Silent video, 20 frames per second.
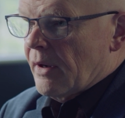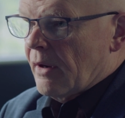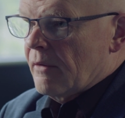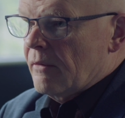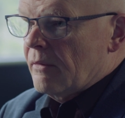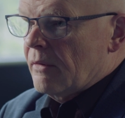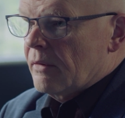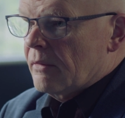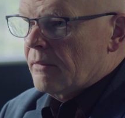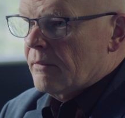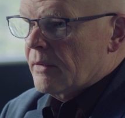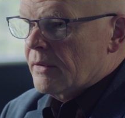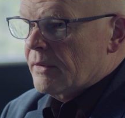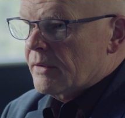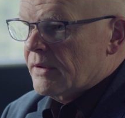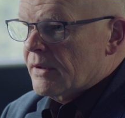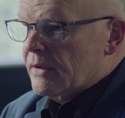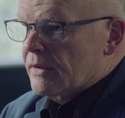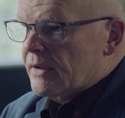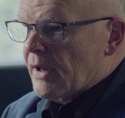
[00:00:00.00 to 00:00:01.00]
no
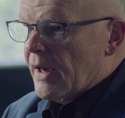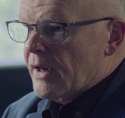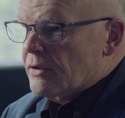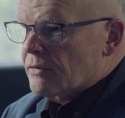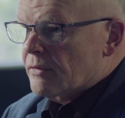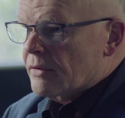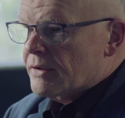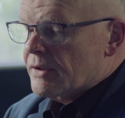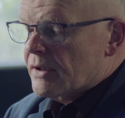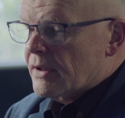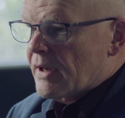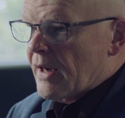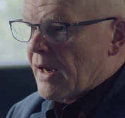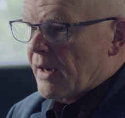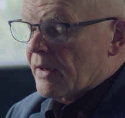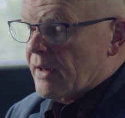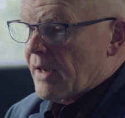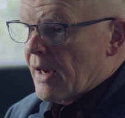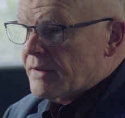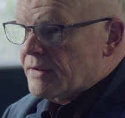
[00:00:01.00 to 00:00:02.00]
dangerous
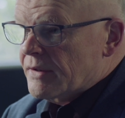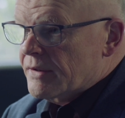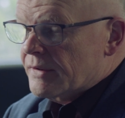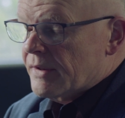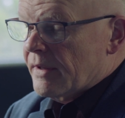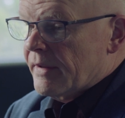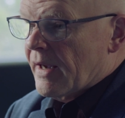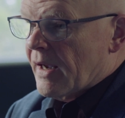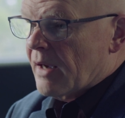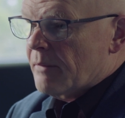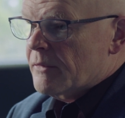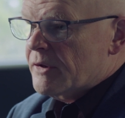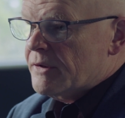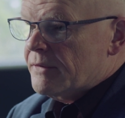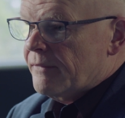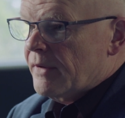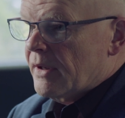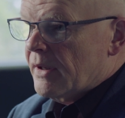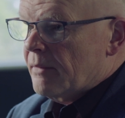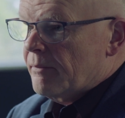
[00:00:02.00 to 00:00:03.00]
gases to the
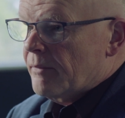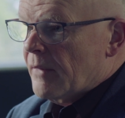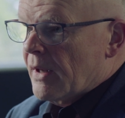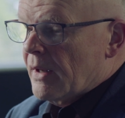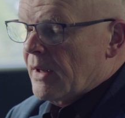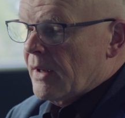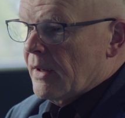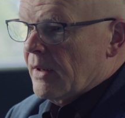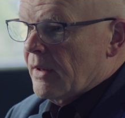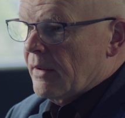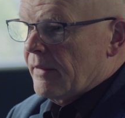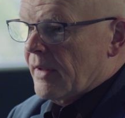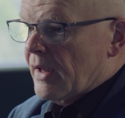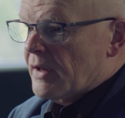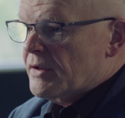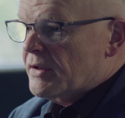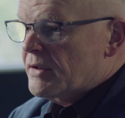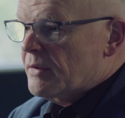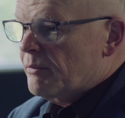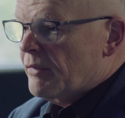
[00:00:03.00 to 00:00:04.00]
atmosphere, and
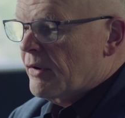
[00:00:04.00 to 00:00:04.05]
thus